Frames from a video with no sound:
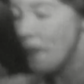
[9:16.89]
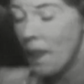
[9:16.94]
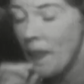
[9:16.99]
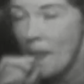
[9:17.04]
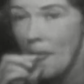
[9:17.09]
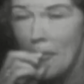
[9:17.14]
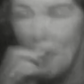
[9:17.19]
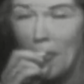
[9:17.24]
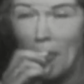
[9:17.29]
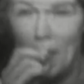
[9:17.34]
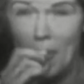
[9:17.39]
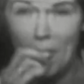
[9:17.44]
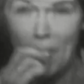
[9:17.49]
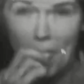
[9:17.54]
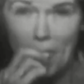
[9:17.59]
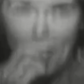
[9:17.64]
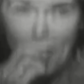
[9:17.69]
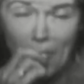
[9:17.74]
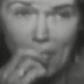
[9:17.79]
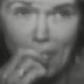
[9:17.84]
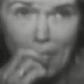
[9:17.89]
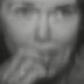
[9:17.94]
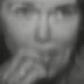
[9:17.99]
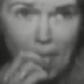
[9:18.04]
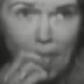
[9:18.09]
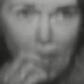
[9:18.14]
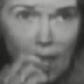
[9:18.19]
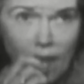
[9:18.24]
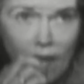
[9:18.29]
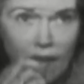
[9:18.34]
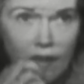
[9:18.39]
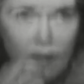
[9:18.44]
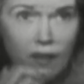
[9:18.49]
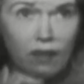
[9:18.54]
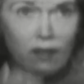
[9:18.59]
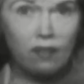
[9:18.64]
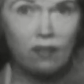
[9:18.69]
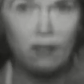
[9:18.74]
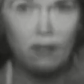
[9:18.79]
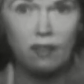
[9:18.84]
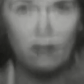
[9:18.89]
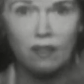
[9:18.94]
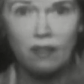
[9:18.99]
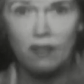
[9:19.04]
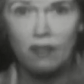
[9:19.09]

when you push your chair back, where?